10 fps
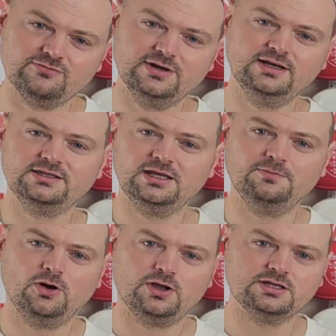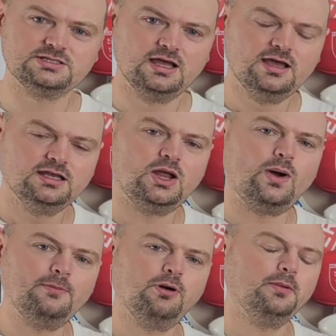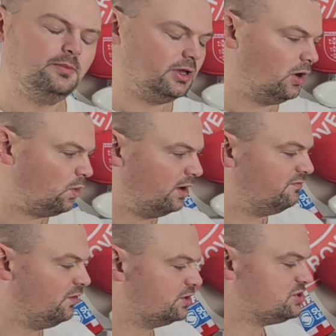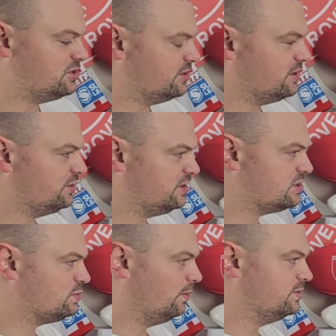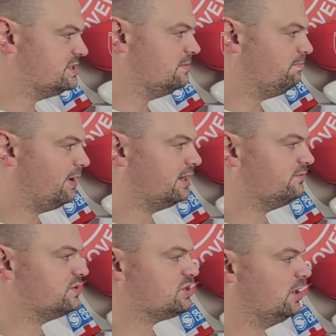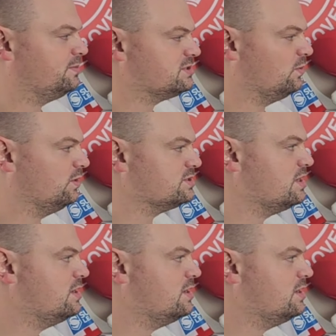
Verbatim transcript: really deep pockets. Now, I probably got quite fortunate that this one was in bad of a shape as it was,